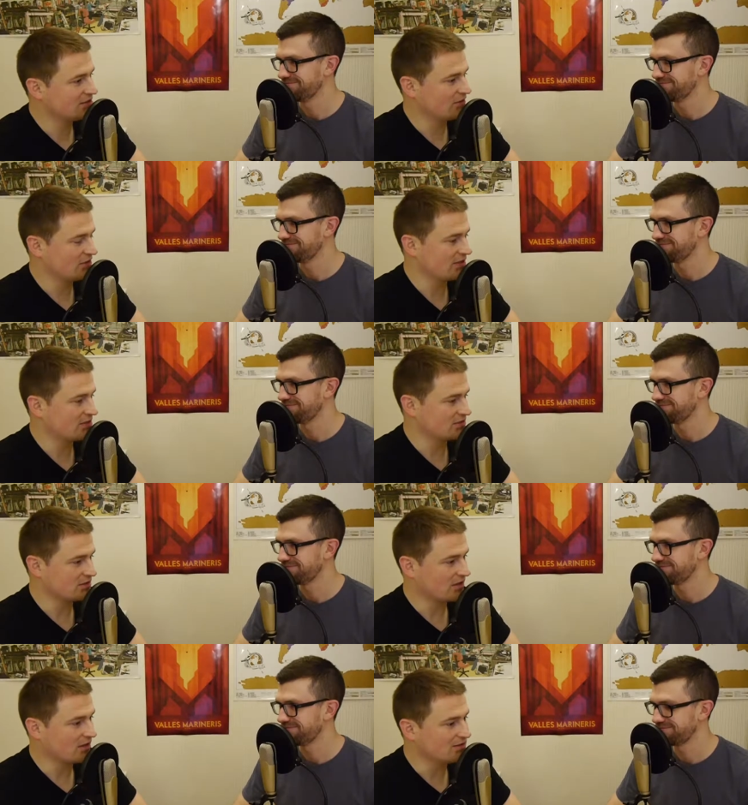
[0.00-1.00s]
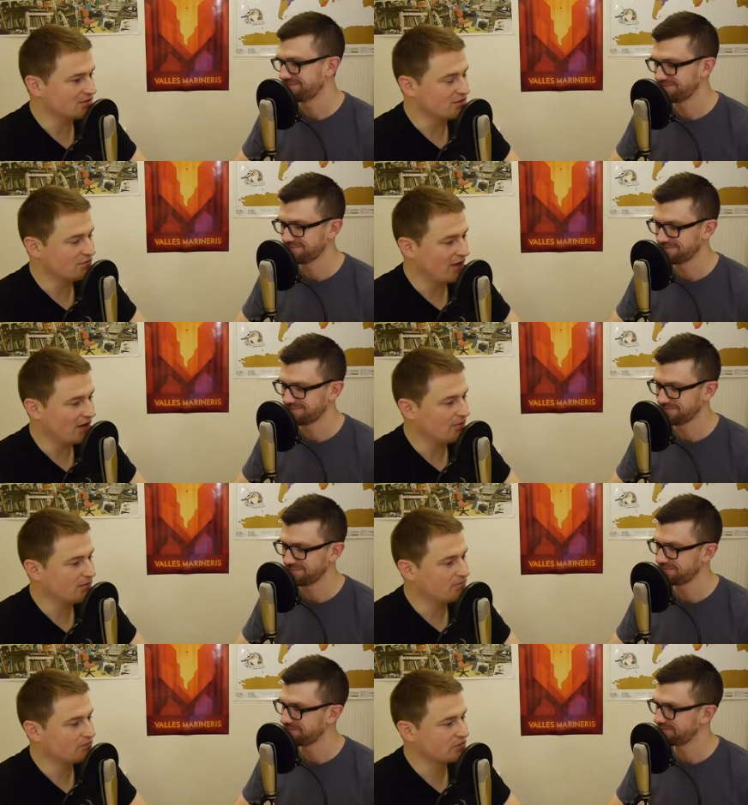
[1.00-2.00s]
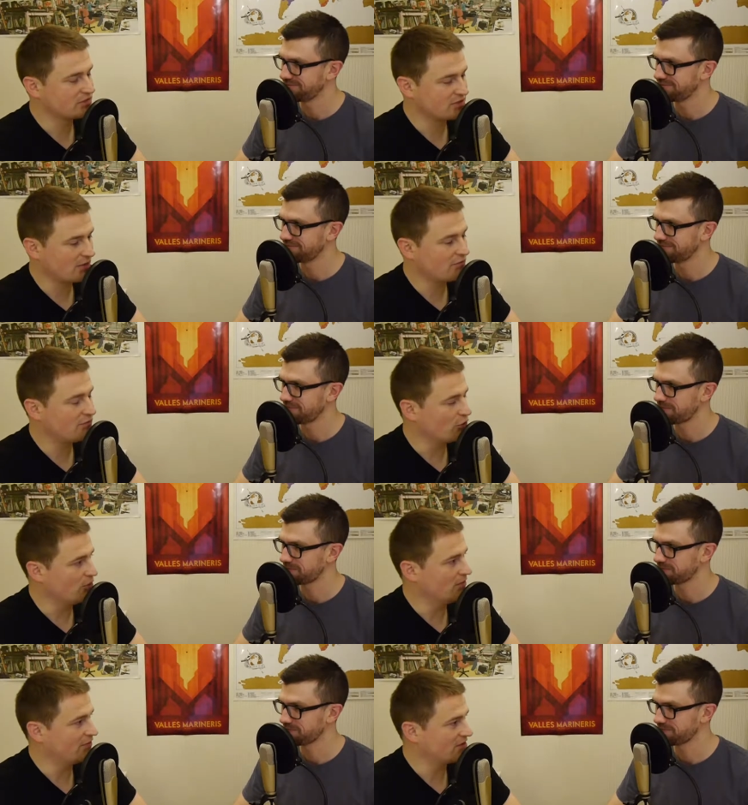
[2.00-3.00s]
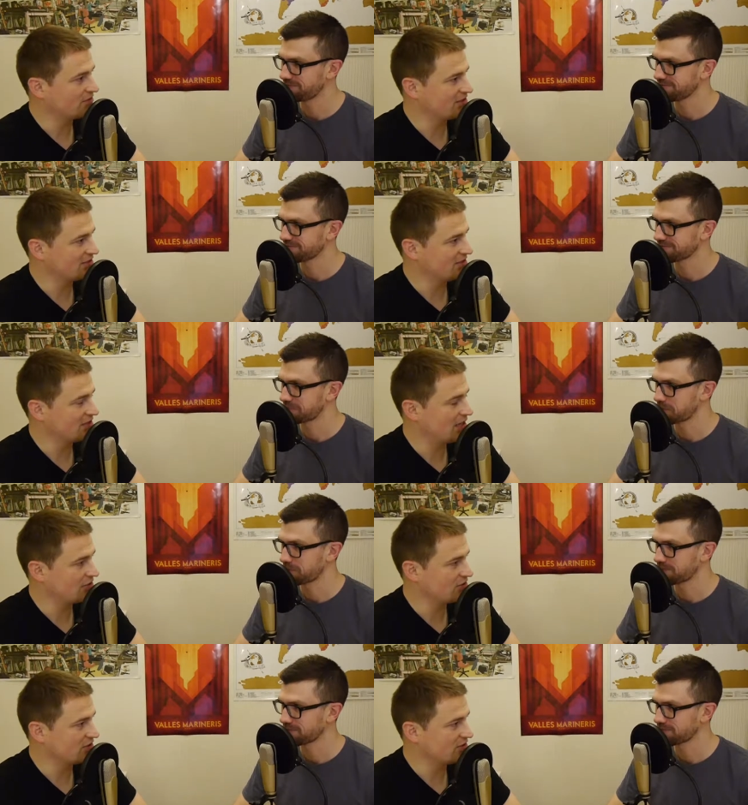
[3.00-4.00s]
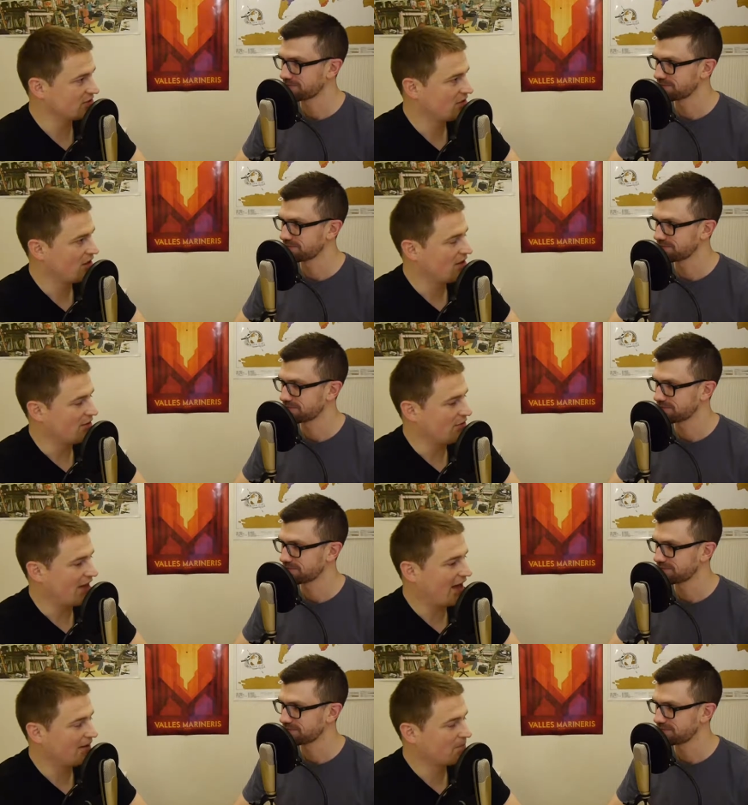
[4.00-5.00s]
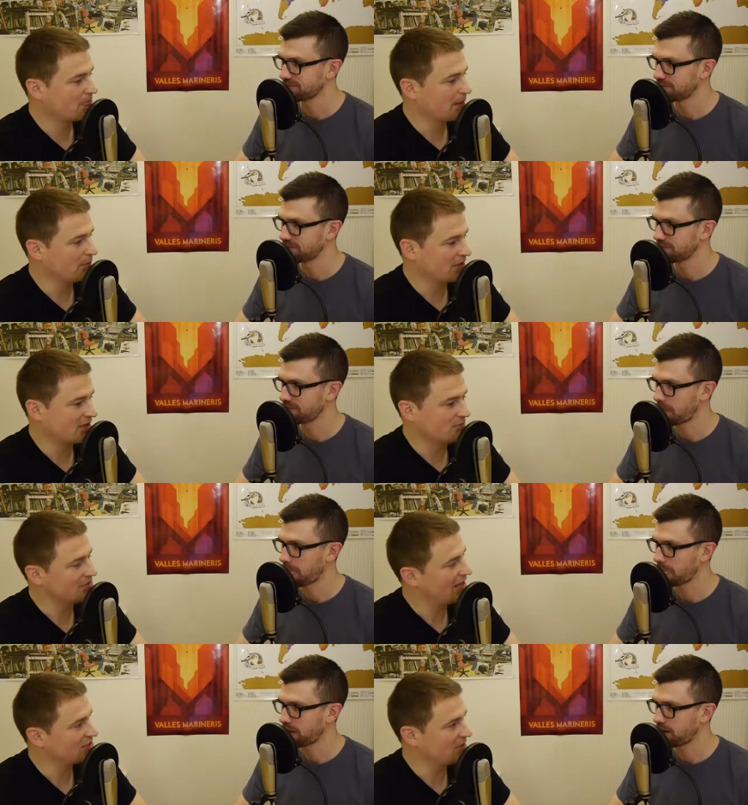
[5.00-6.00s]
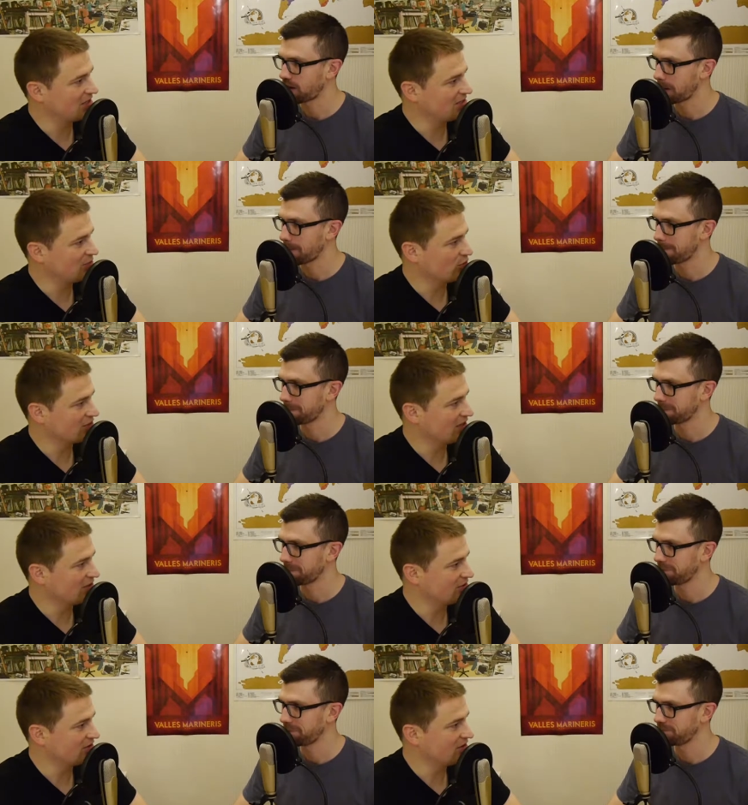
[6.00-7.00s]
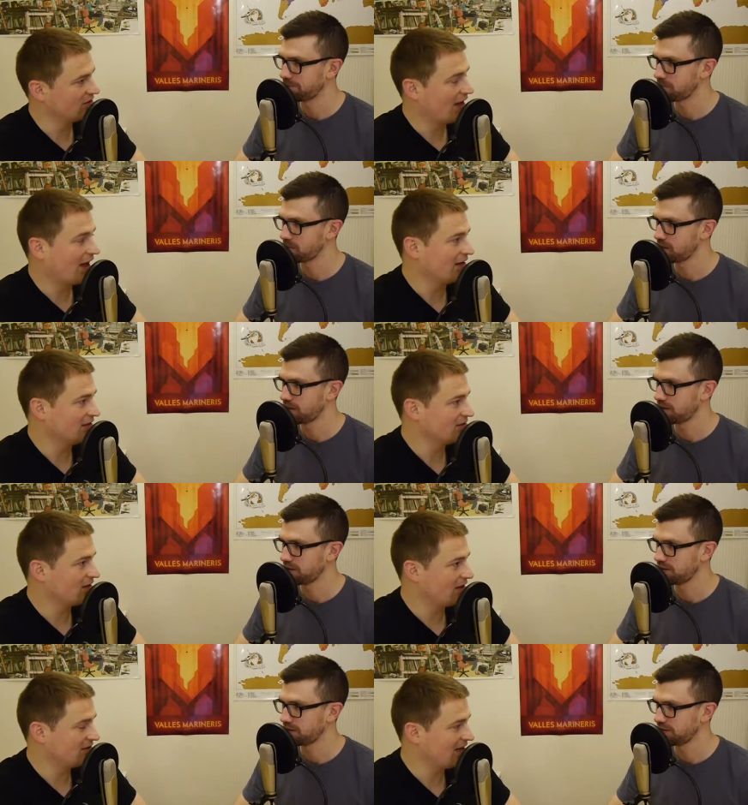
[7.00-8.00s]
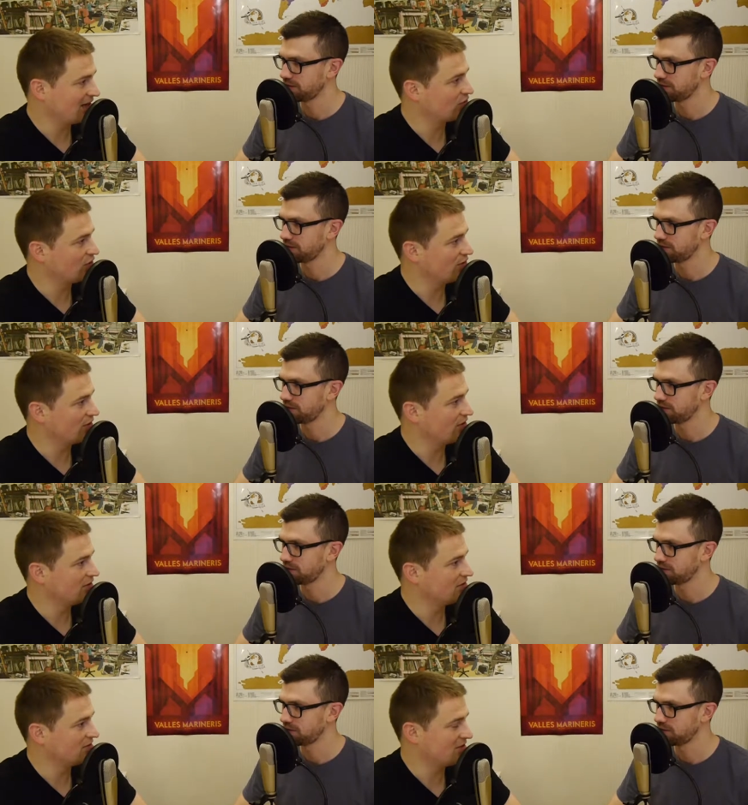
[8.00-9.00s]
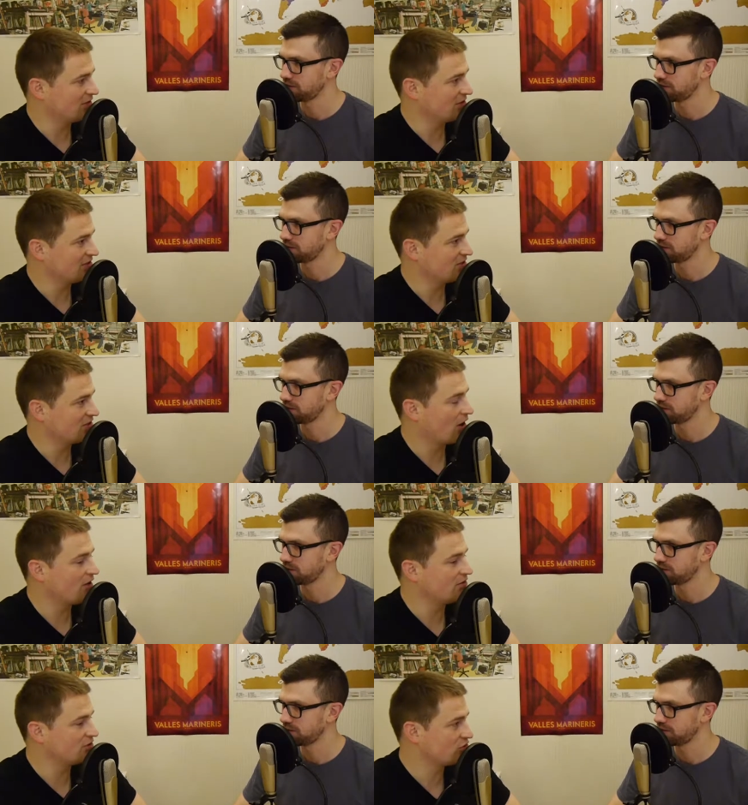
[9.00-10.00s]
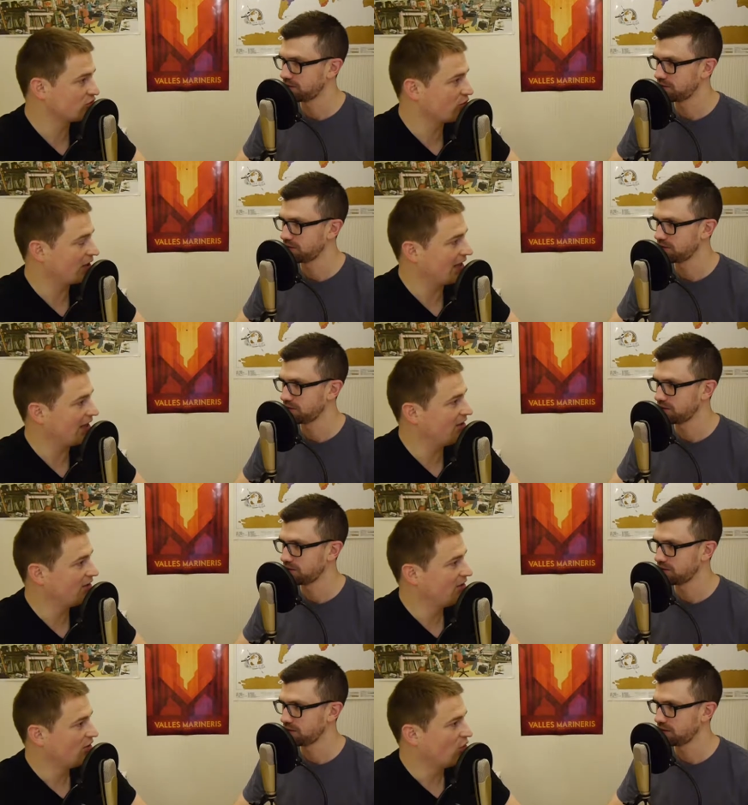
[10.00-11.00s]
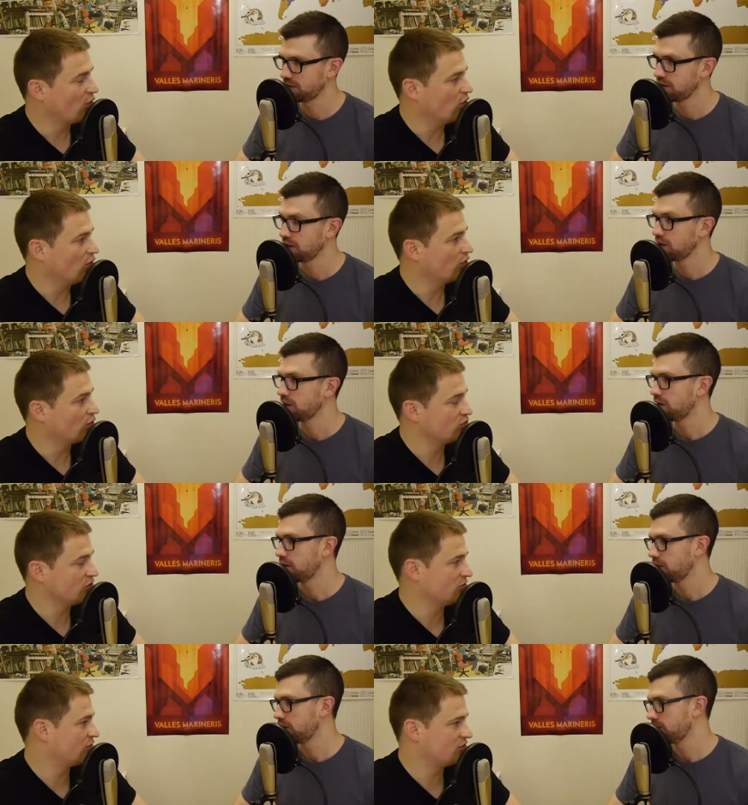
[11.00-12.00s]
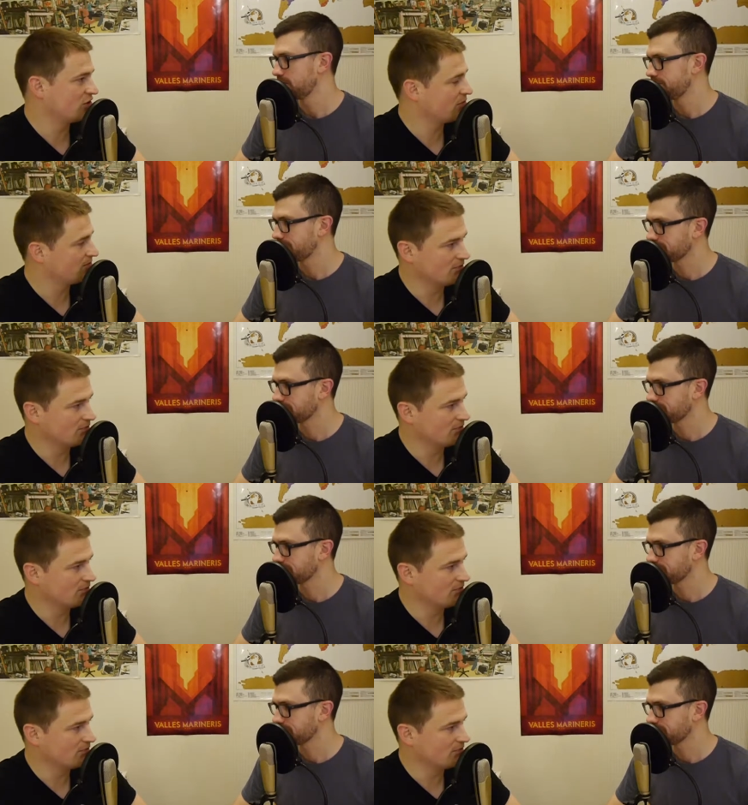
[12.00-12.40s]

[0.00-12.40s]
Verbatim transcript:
Speaker 1: civilizations like ours develop some form of artificial intelligence that becomes exponentially more intelligent and and takes over the civilization, either destroying it or or do, to,